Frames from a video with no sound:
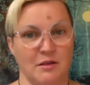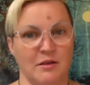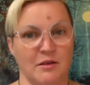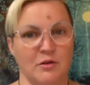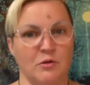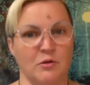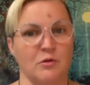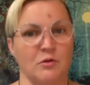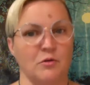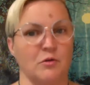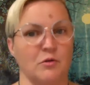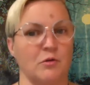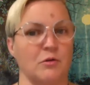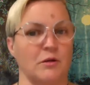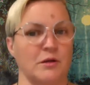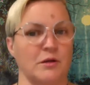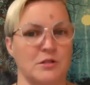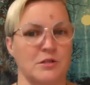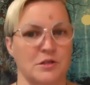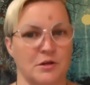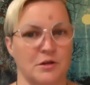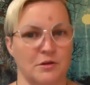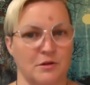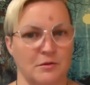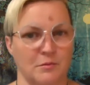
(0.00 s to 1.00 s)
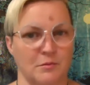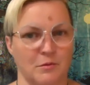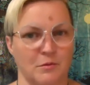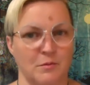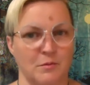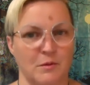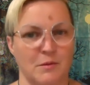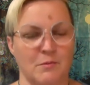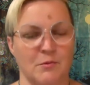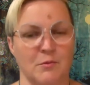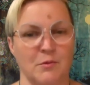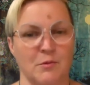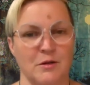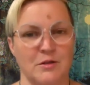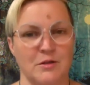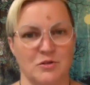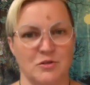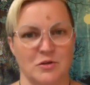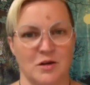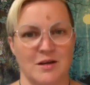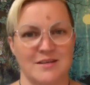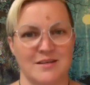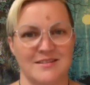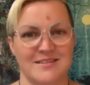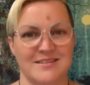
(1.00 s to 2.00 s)
little or only share them with people we
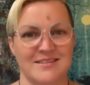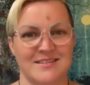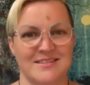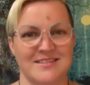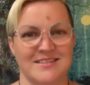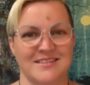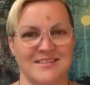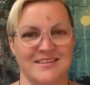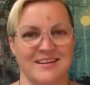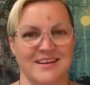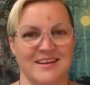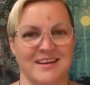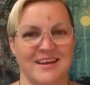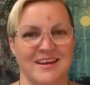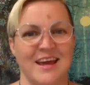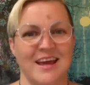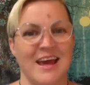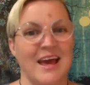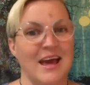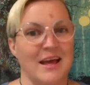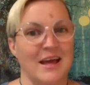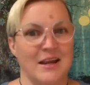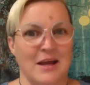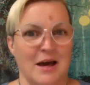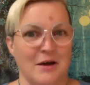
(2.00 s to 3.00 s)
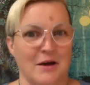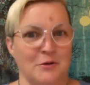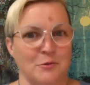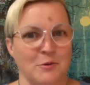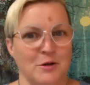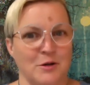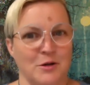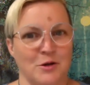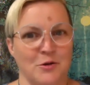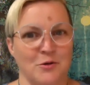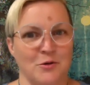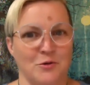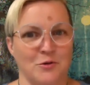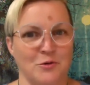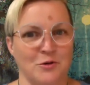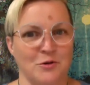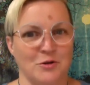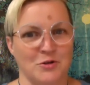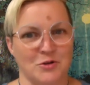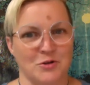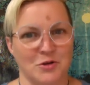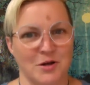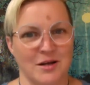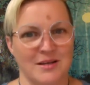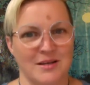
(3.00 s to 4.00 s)
trust. And how do we know who to
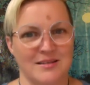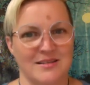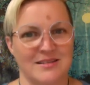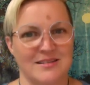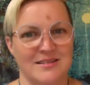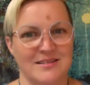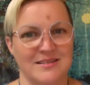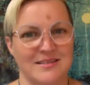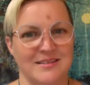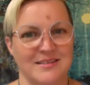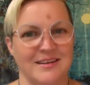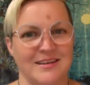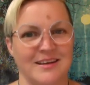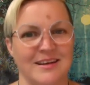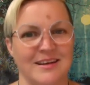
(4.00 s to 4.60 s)
trust?